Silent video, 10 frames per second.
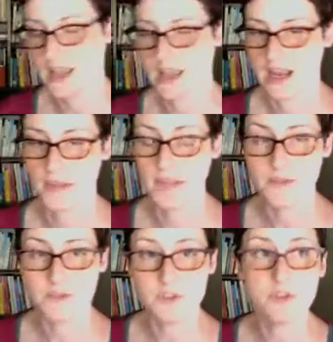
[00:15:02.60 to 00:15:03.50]
And
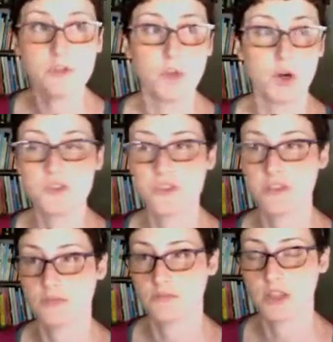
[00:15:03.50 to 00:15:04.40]
if you do,
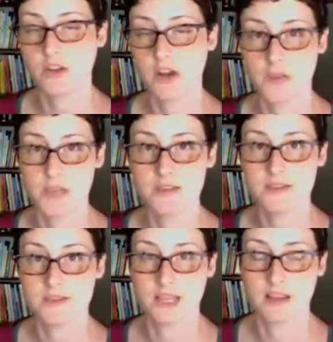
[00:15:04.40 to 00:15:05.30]
post in the
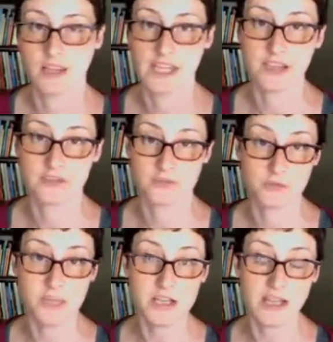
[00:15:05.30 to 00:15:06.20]
comments and link to
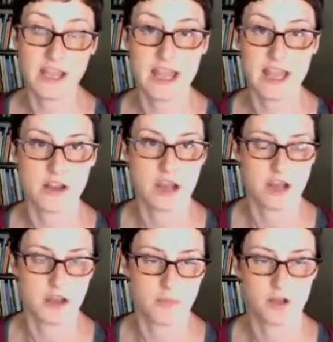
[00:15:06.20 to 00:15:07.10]
it, and
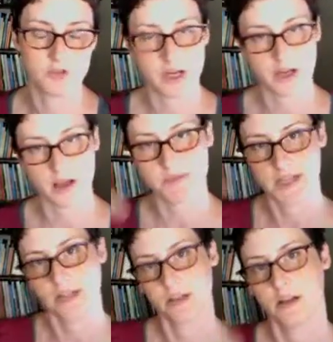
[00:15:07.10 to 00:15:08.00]
I'll try to
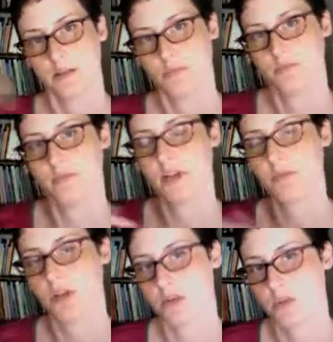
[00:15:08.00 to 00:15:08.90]
update the video
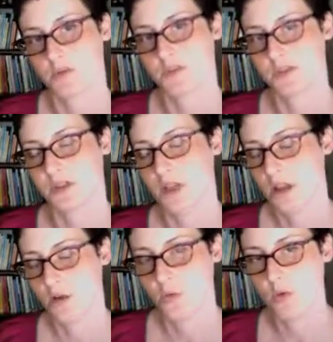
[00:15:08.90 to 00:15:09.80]
blog post
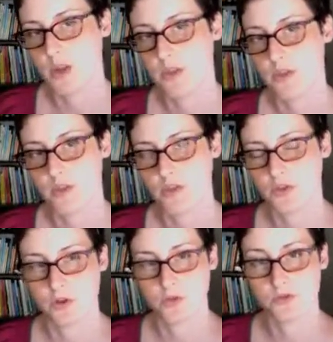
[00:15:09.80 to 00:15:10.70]
with
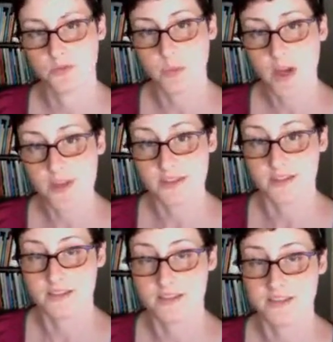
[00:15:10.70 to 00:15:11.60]
those
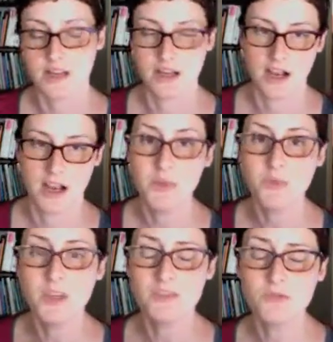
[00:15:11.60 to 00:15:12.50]
responses. And
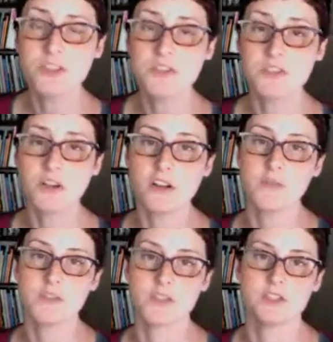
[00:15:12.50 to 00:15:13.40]
we can really start a
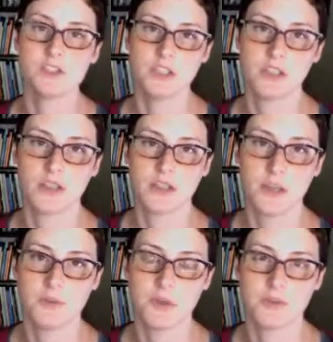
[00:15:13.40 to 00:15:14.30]
conversation here.
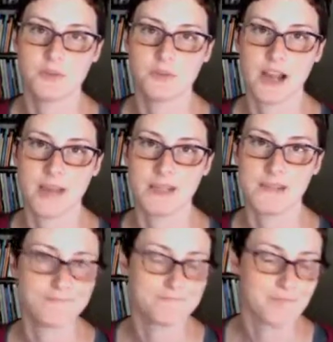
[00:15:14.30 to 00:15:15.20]
That would make me super happy
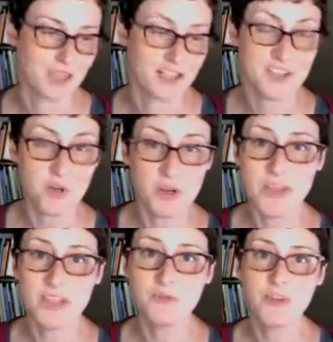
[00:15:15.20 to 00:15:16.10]
because I want to
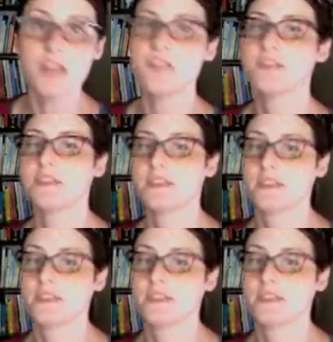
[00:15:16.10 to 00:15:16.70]
make new friends.